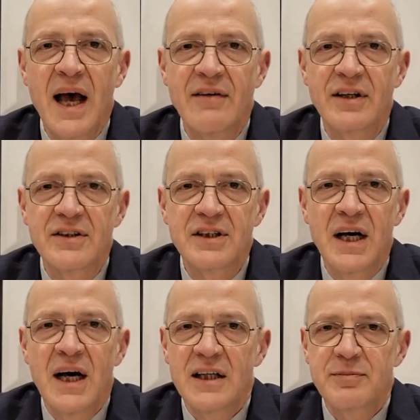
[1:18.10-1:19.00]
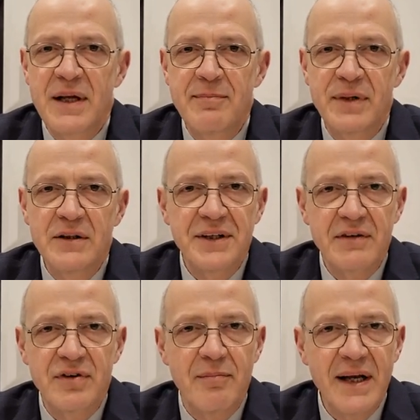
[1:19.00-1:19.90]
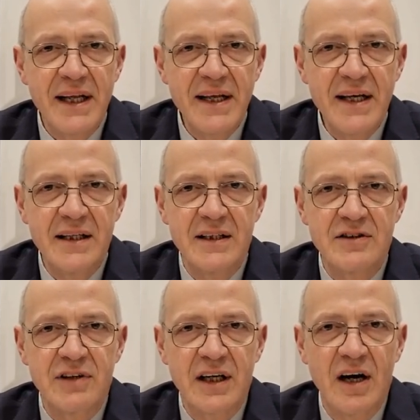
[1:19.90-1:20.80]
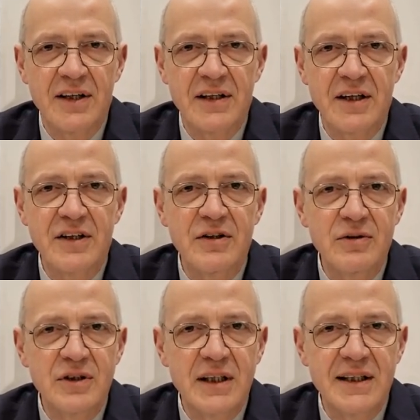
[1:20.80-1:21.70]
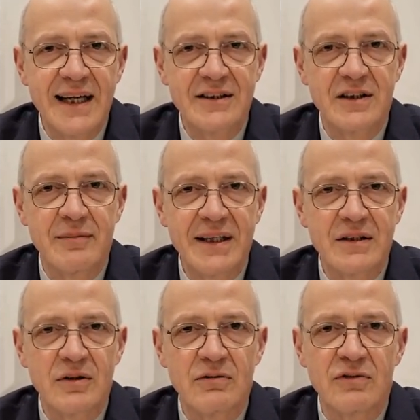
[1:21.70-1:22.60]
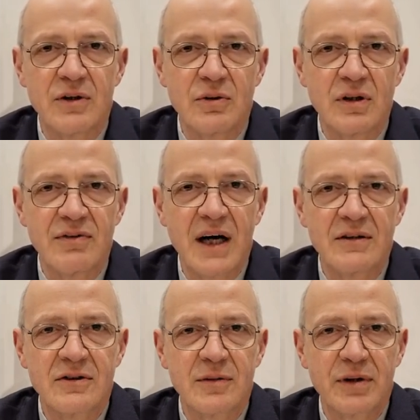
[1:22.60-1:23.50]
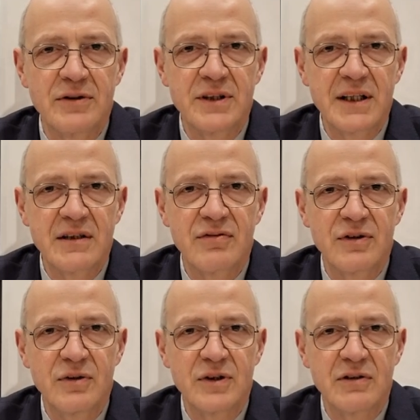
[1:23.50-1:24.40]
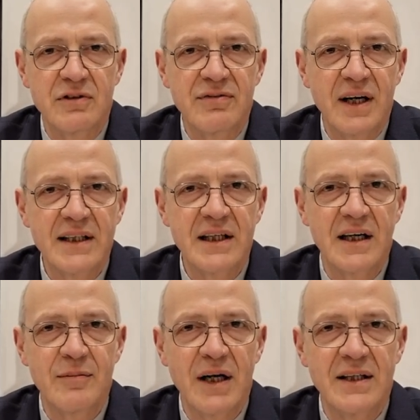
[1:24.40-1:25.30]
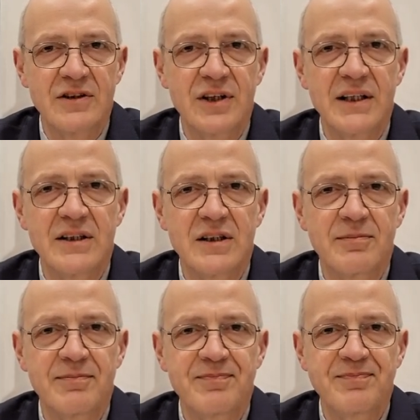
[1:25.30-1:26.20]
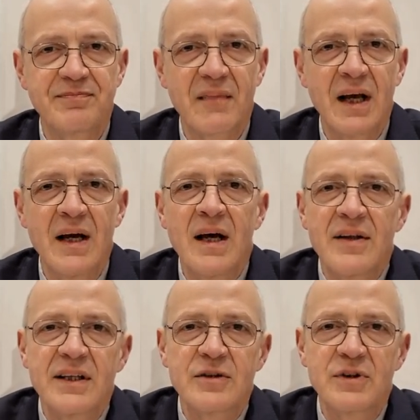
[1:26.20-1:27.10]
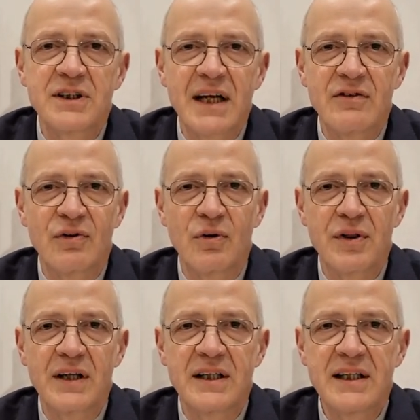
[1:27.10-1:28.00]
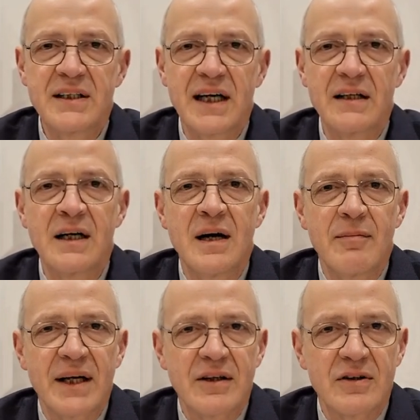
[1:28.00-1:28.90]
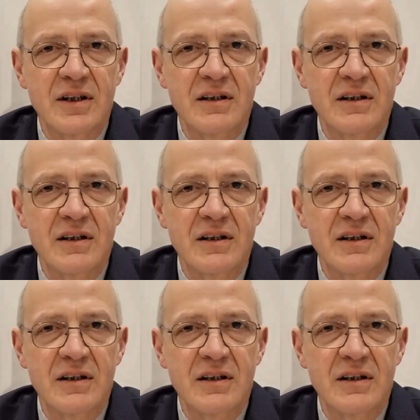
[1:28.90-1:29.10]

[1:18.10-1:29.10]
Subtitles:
Evidence has been building for many years regarding the hugely detrimental role of ultra-processed foods and refined carbohydrates. This was set forth in detail by Dr.